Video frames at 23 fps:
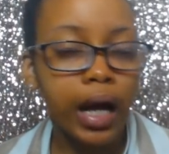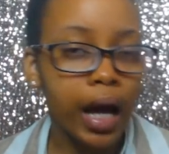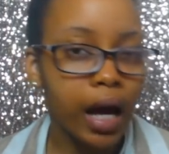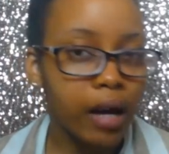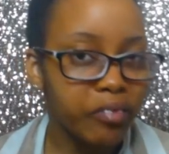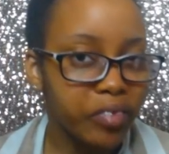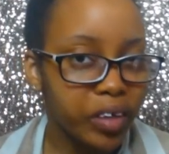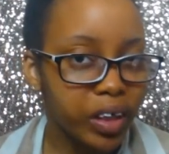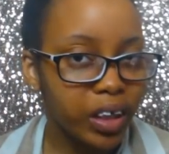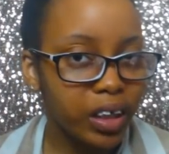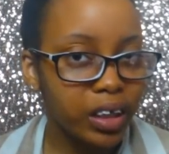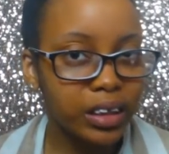
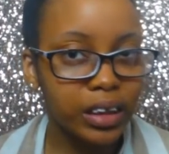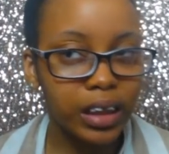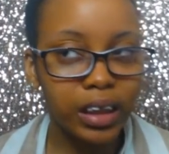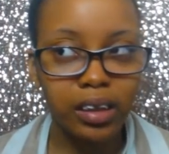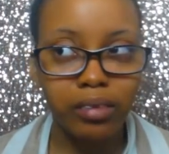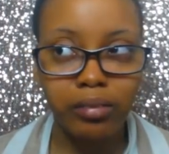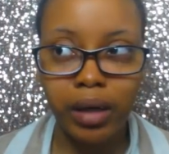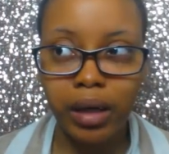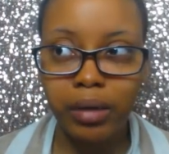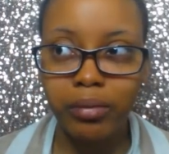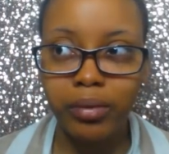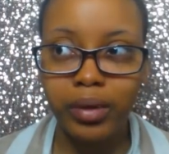heavy. Is that
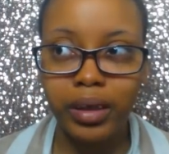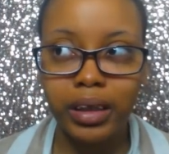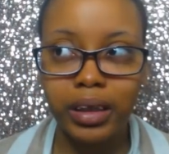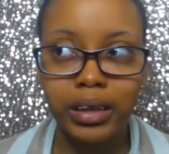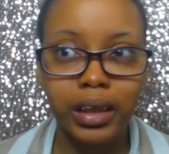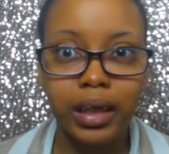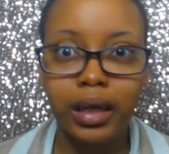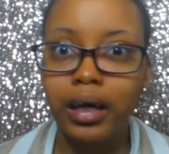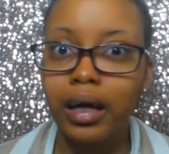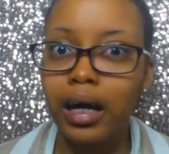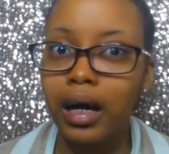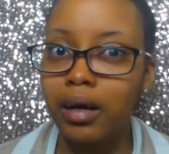the right way to
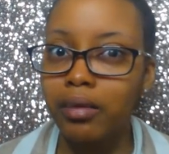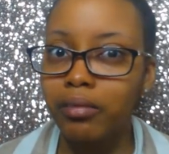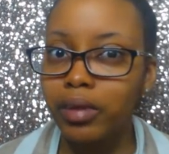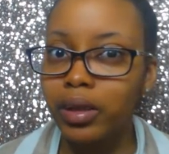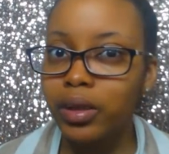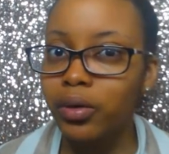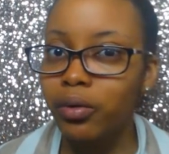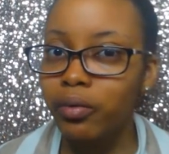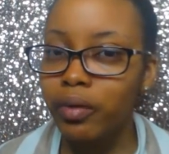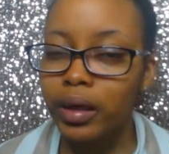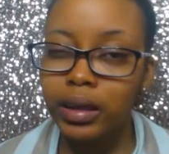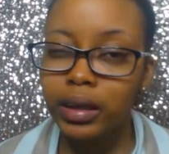say it? I don't really
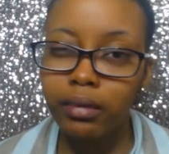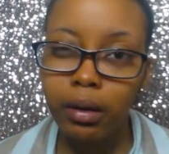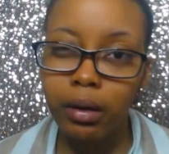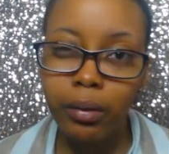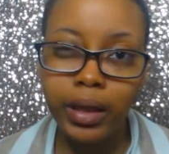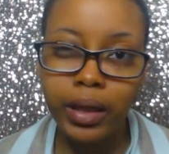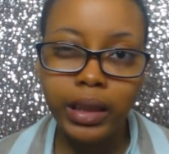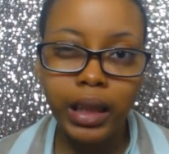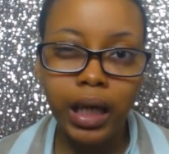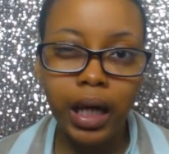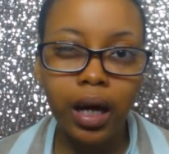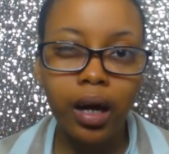know if that's the right
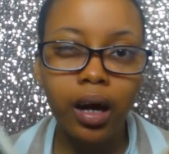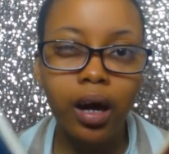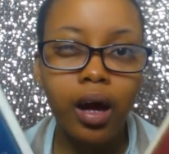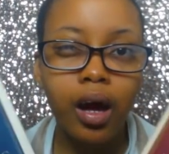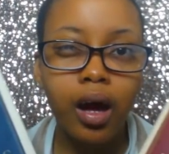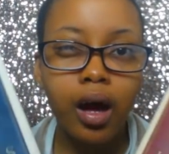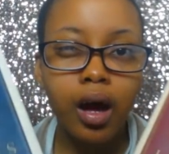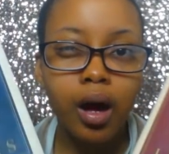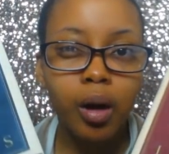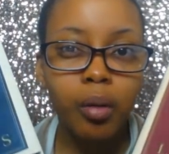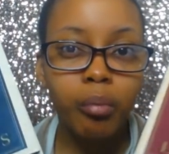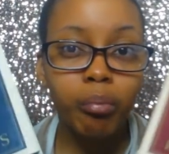way to say it,
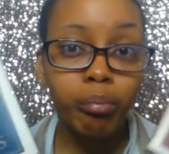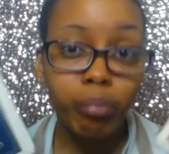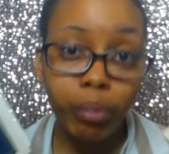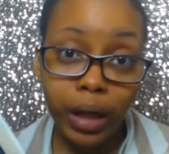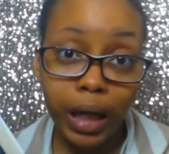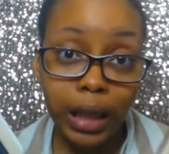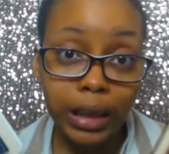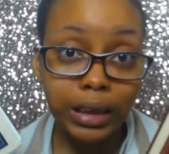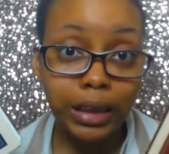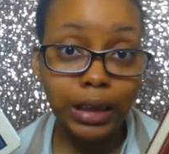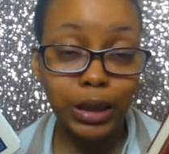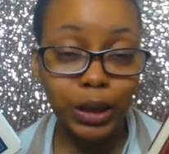
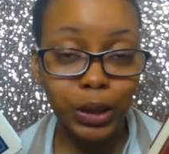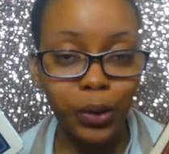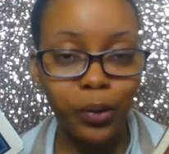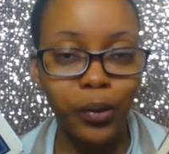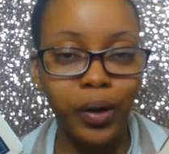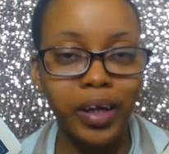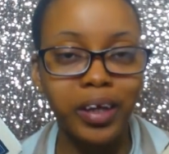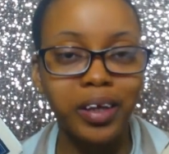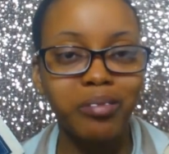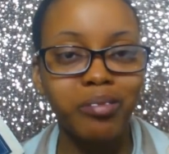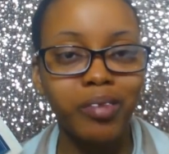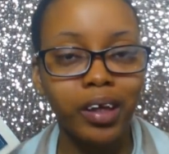but I did
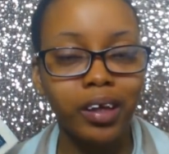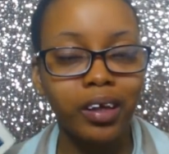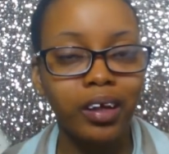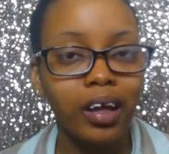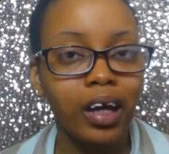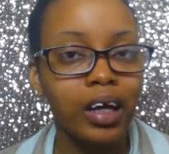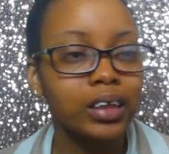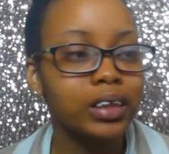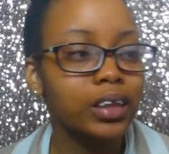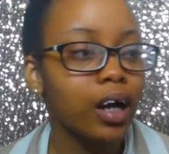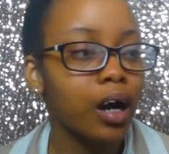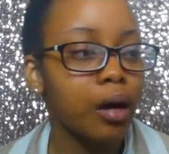enjoy them
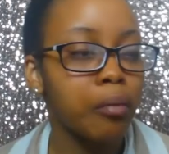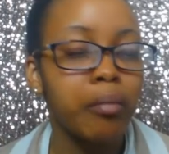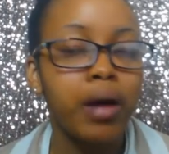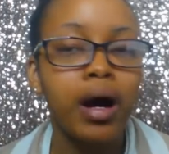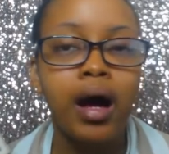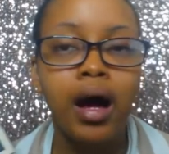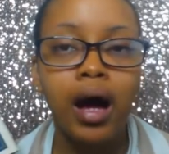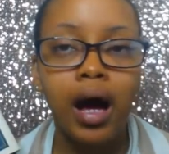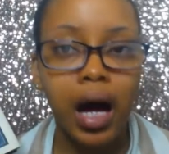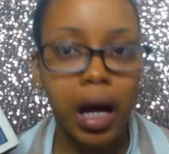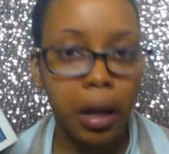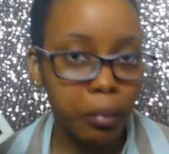nonetheless. Um,
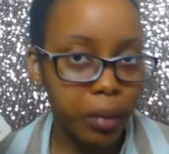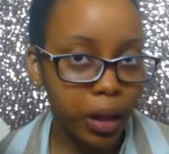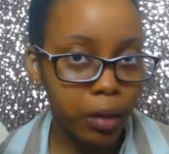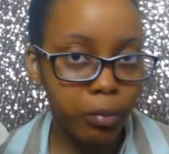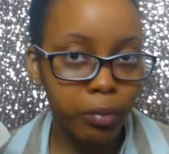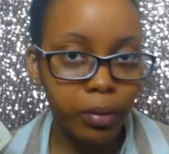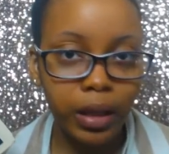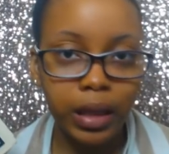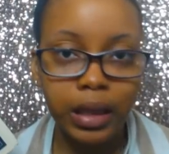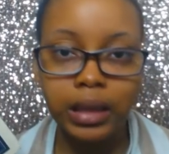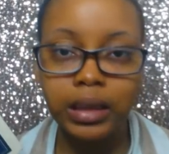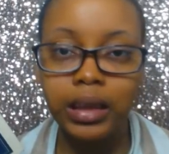I am
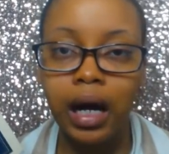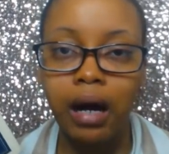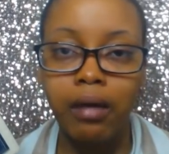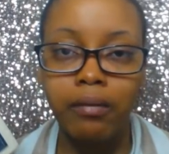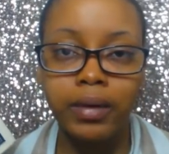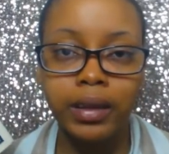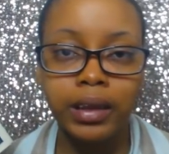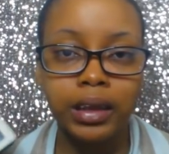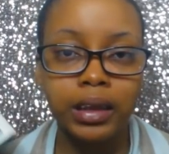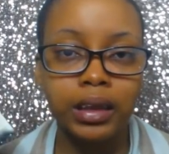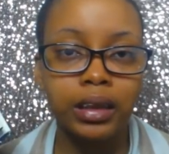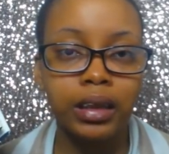keeping these,
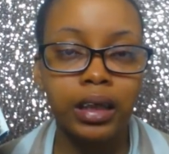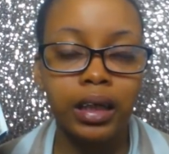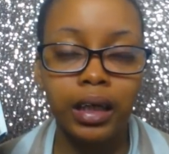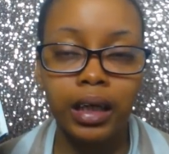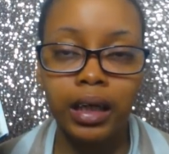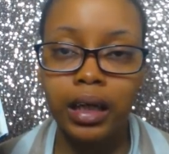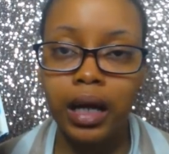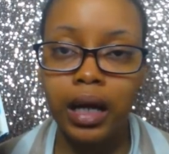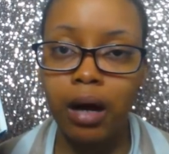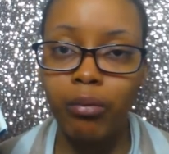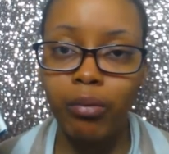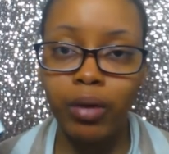obviously.
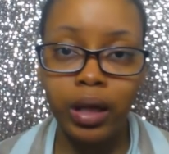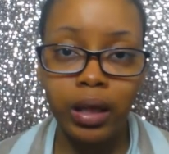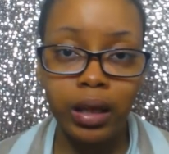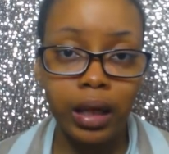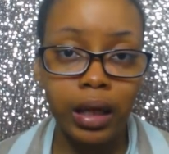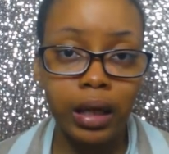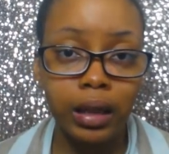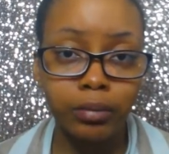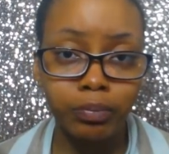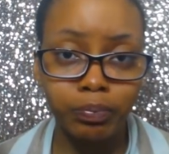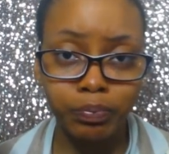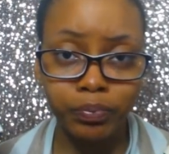Again, I want to
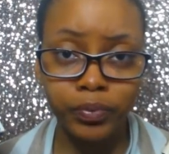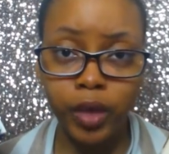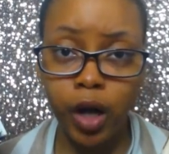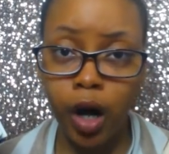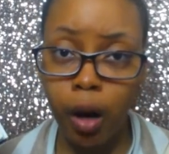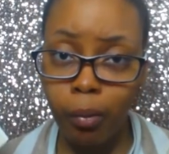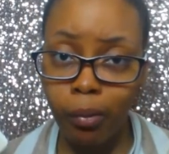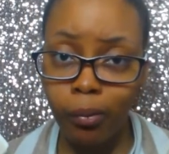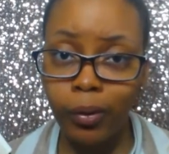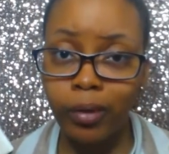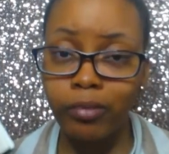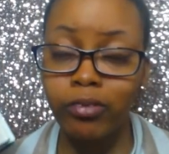thank
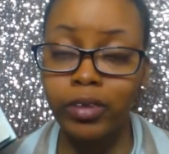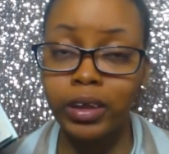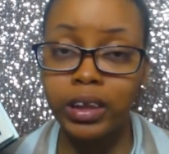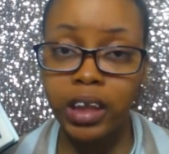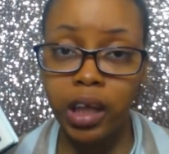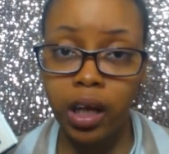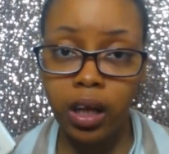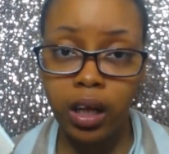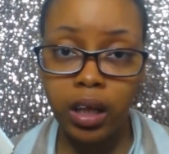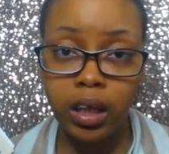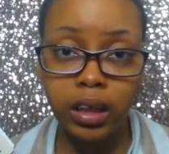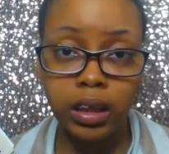HarperOne for
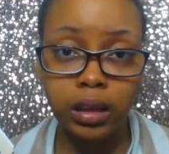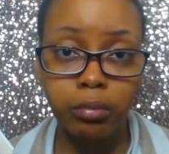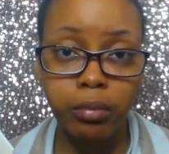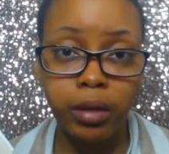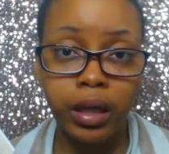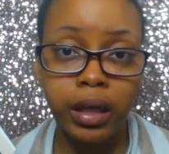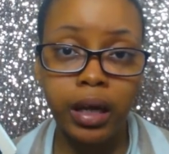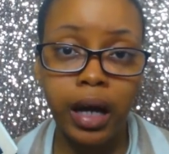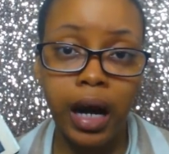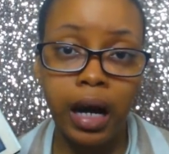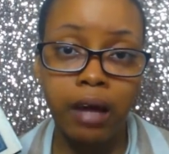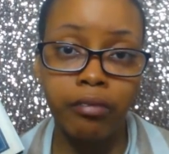sending these to
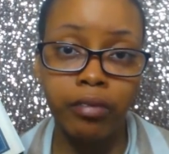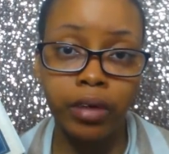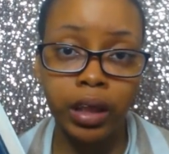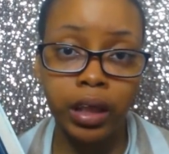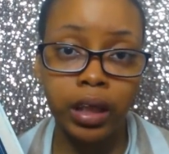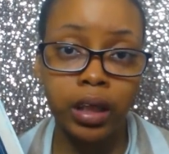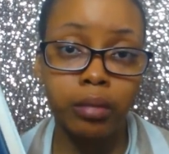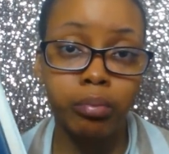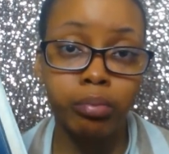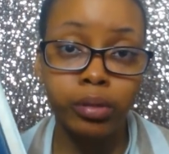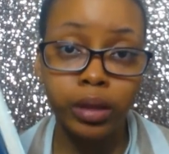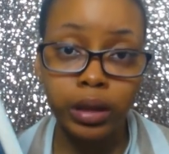me. I
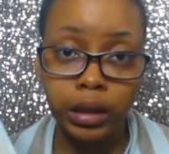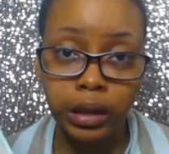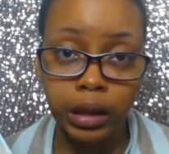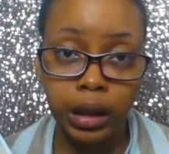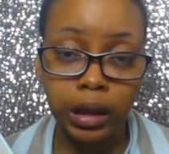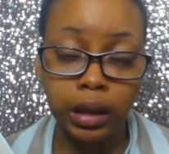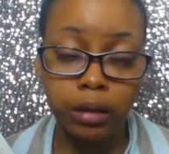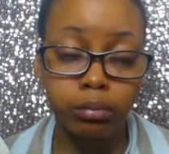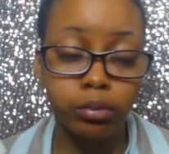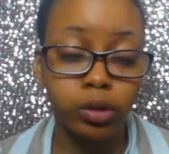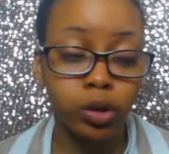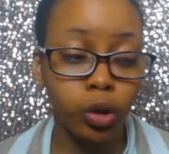really
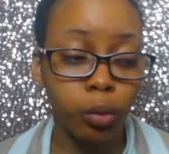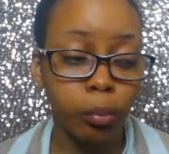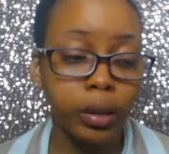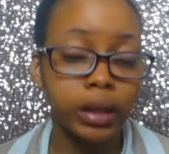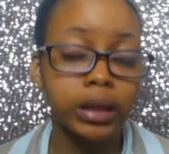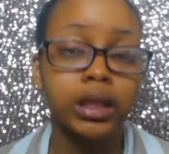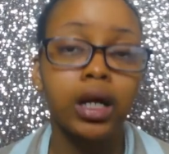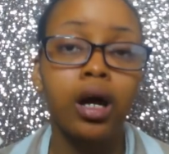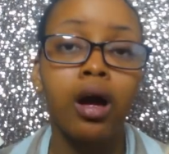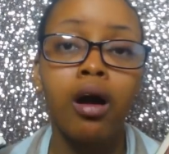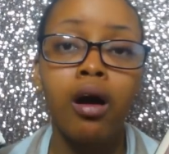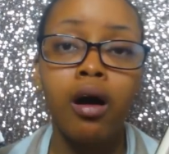appreciate them so
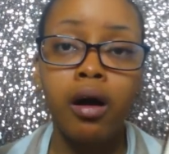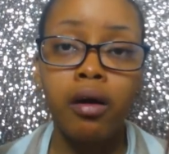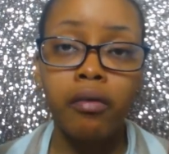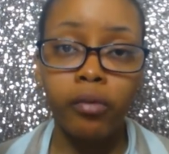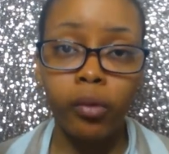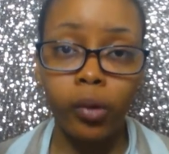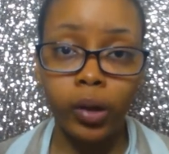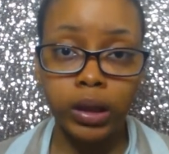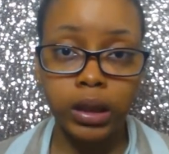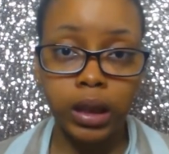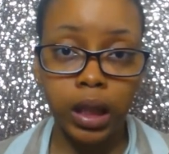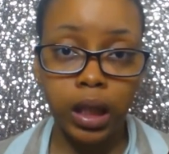much
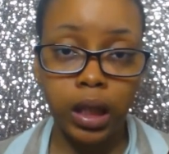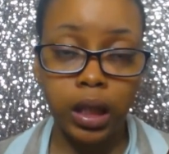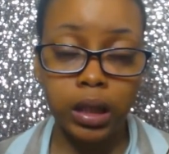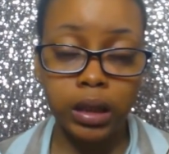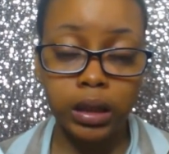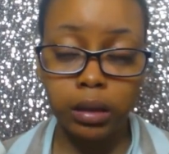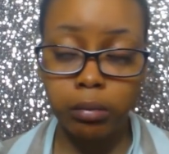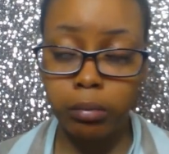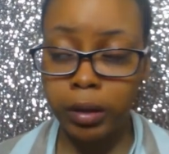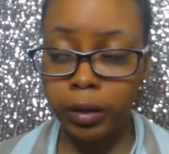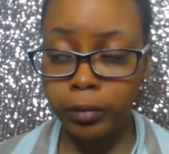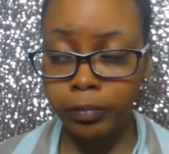for sending
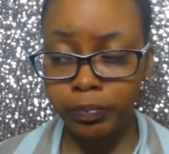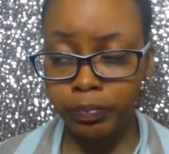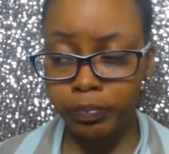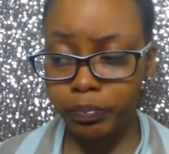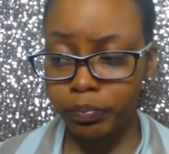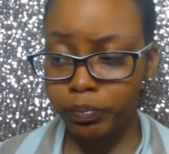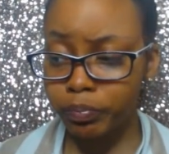this to me.